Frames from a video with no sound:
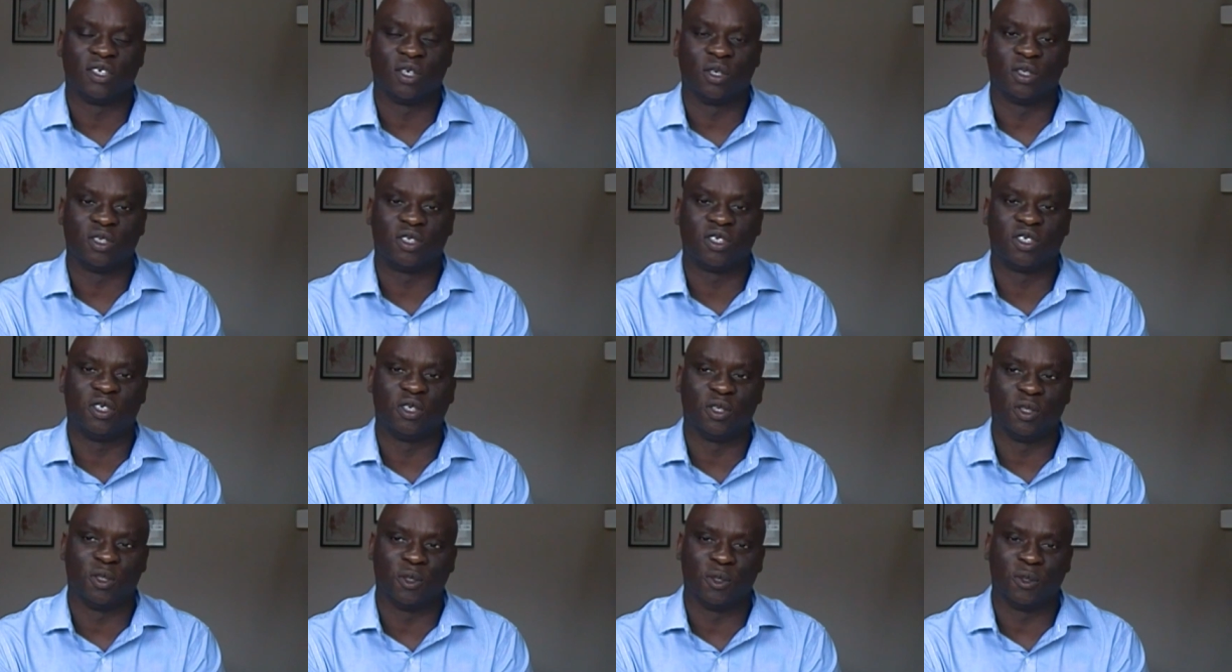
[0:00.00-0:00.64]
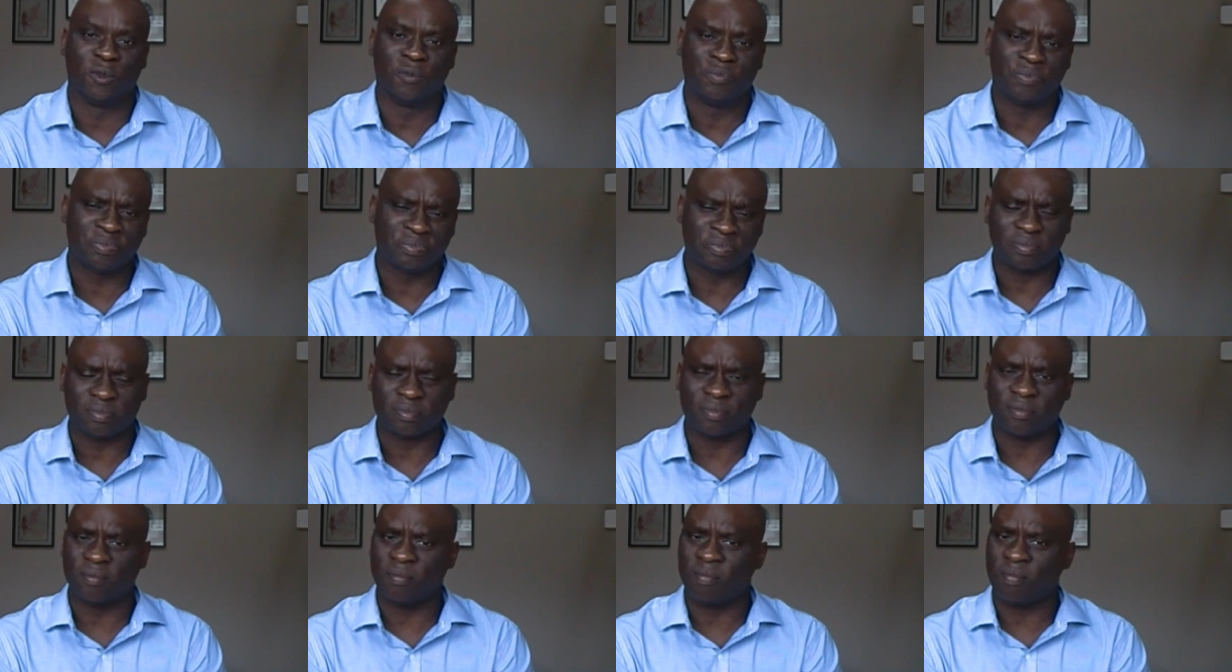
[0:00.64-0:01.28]
So to
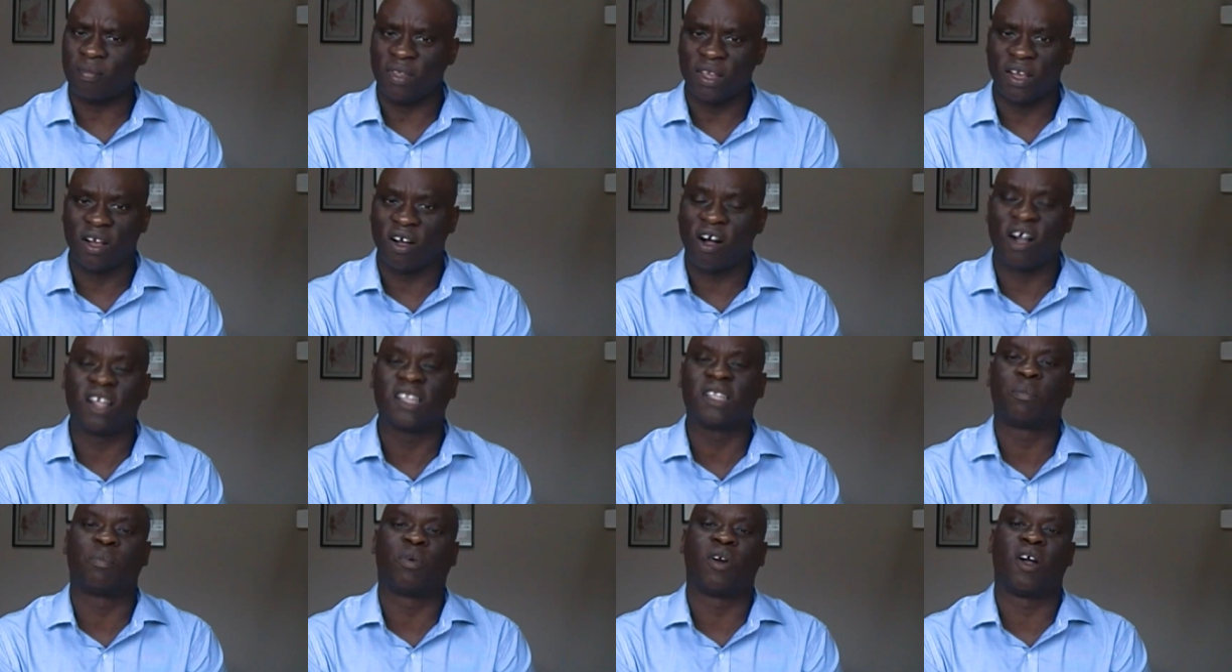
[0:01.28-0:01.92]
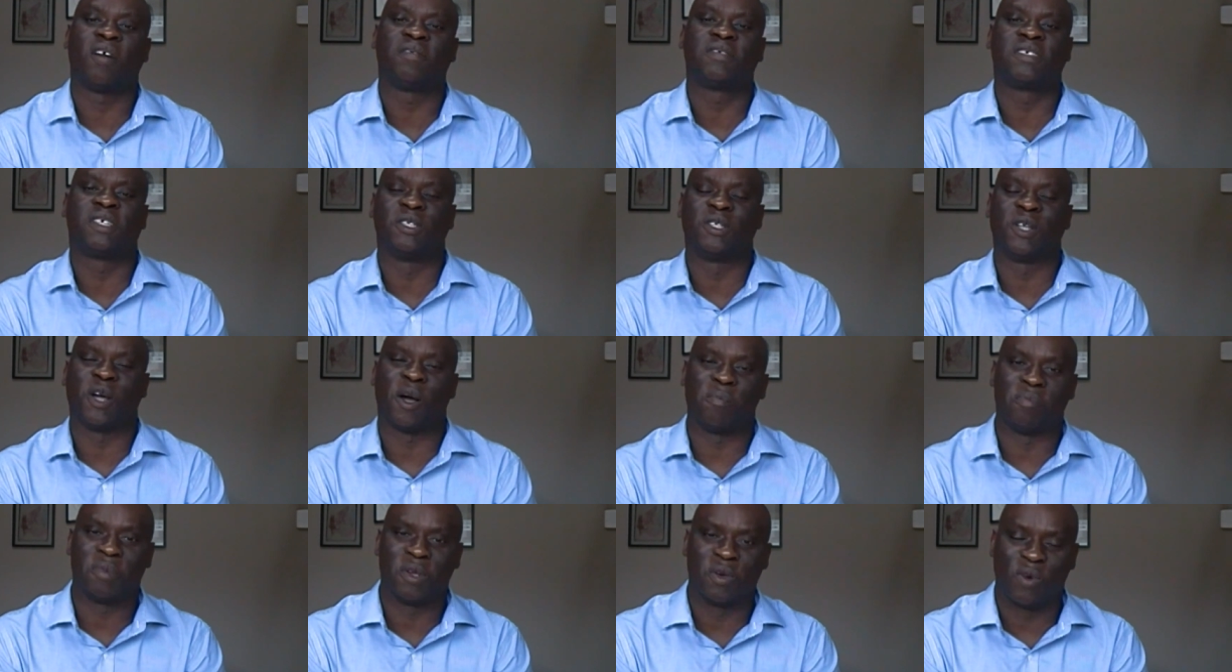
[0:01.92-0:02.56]
all the profs
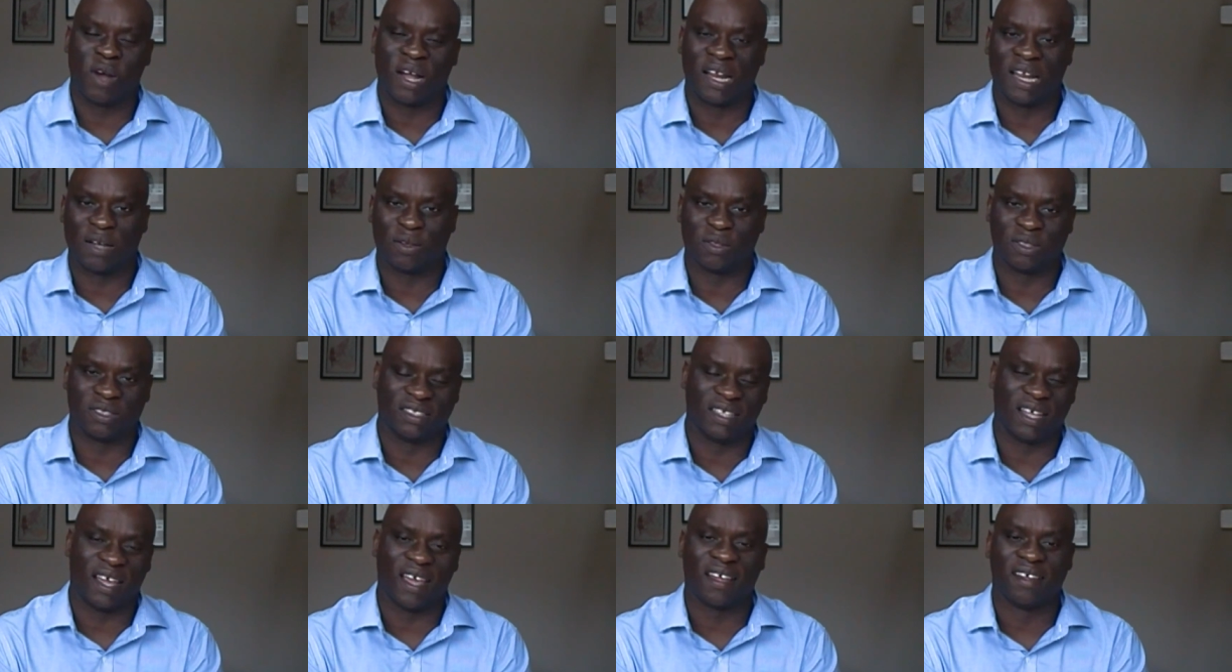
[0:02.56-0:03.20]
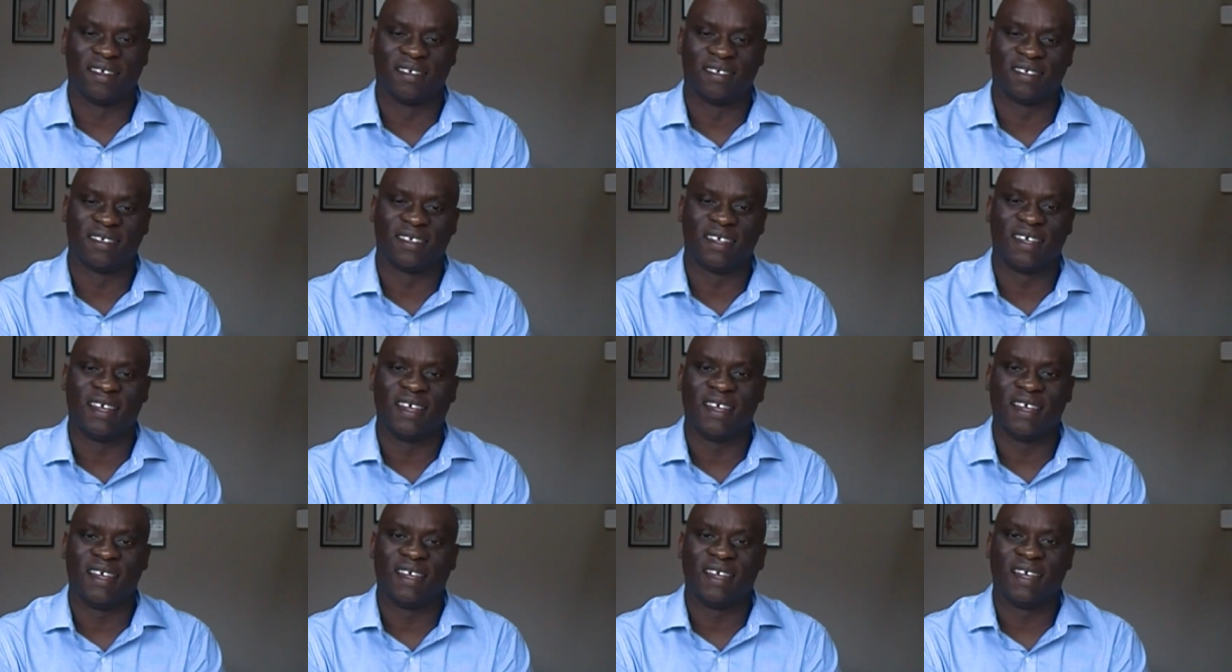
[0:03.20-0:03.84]
who taught me while I was there,
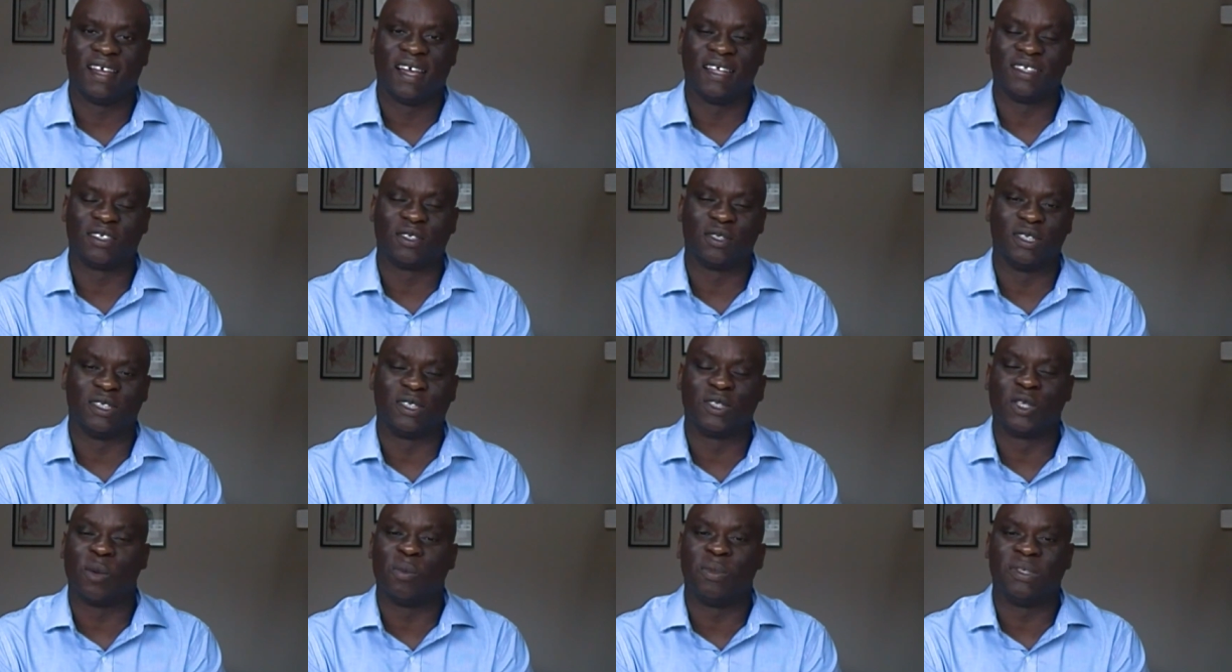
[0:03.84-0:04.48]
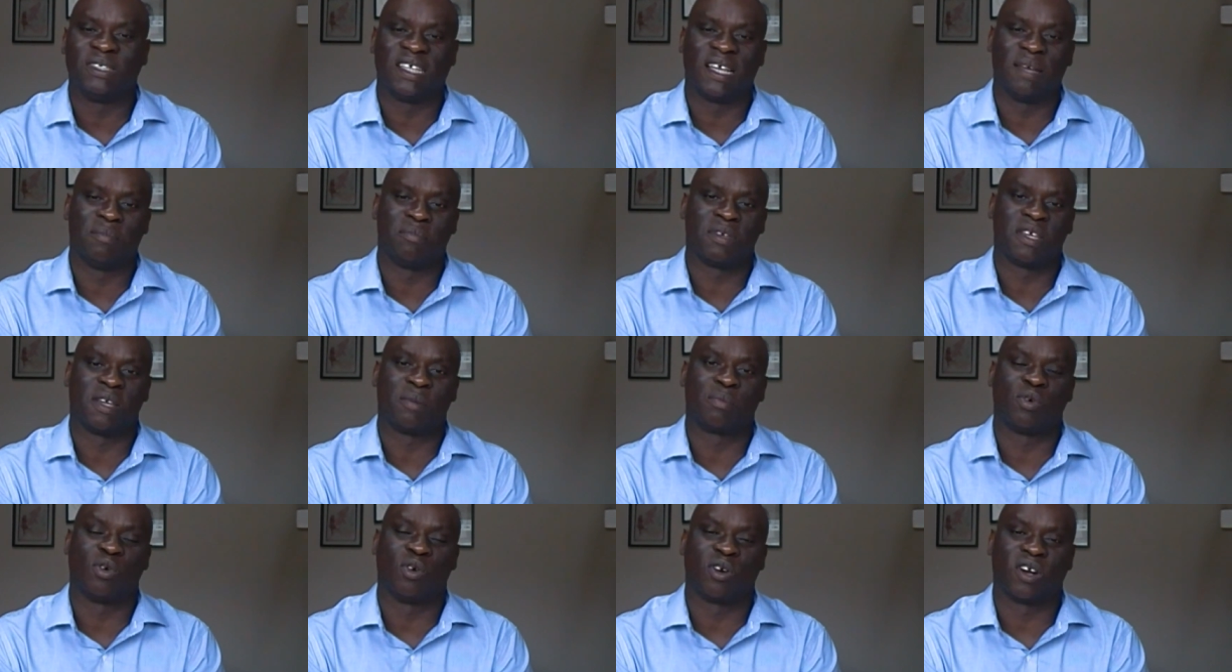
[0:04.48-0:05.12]
and to the Sobeys
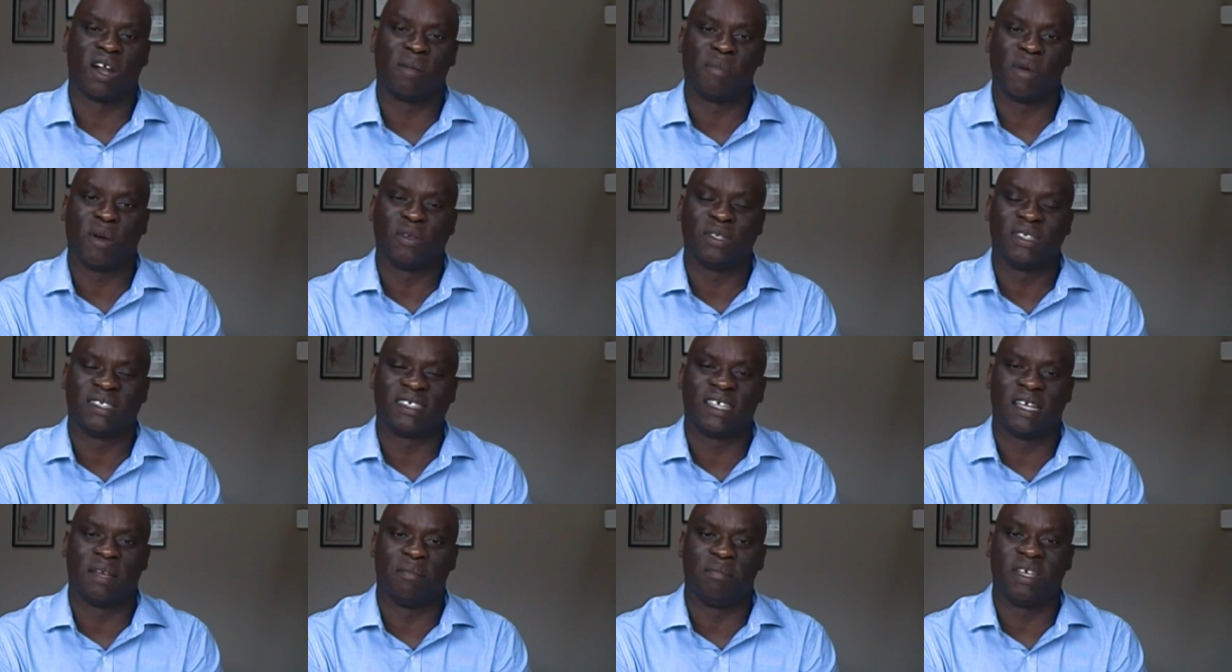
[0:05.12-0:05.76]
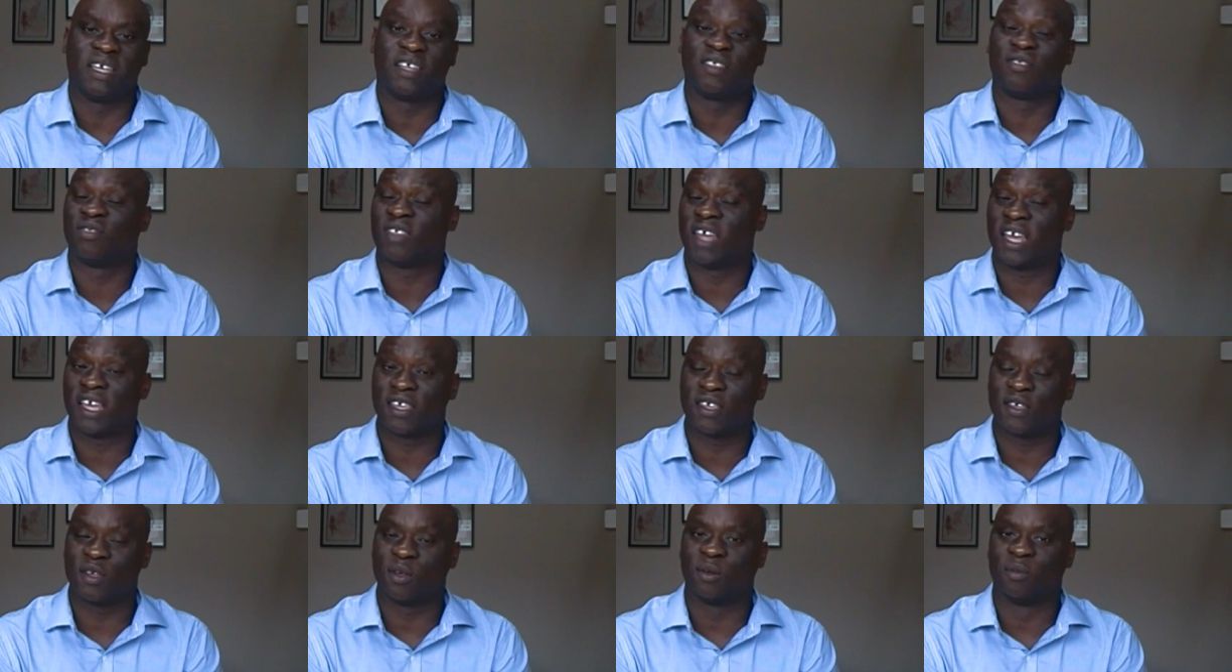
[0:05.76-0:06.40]
MBA program, I want to say a big
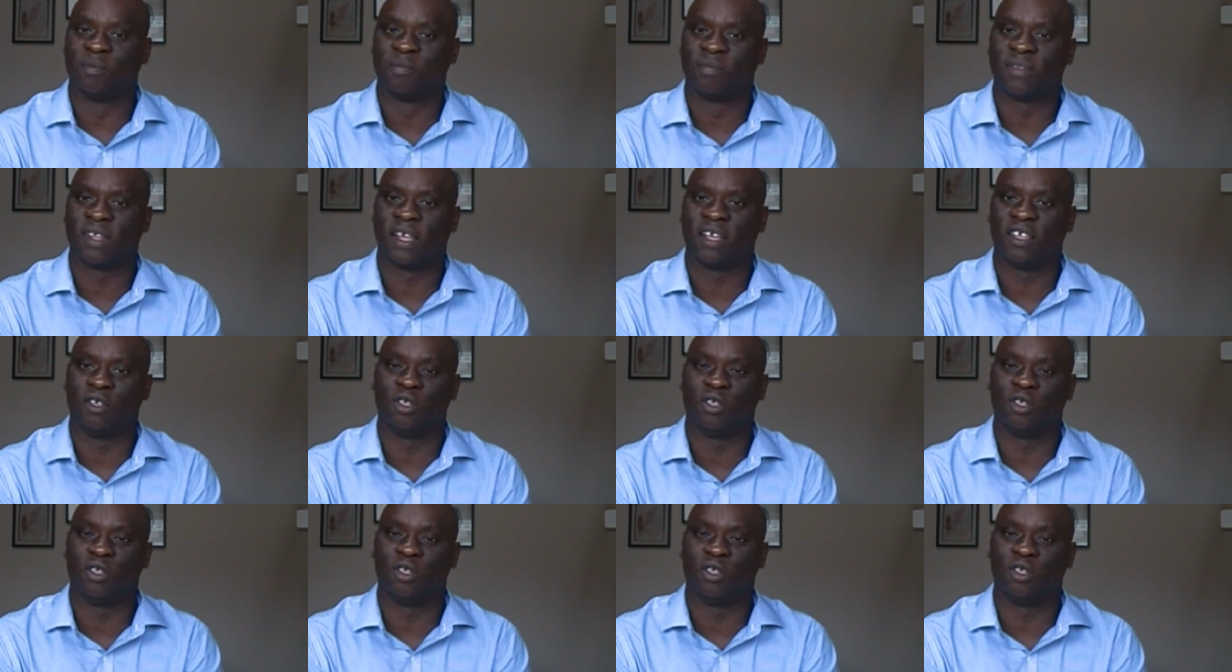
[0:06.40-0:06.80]
thank you.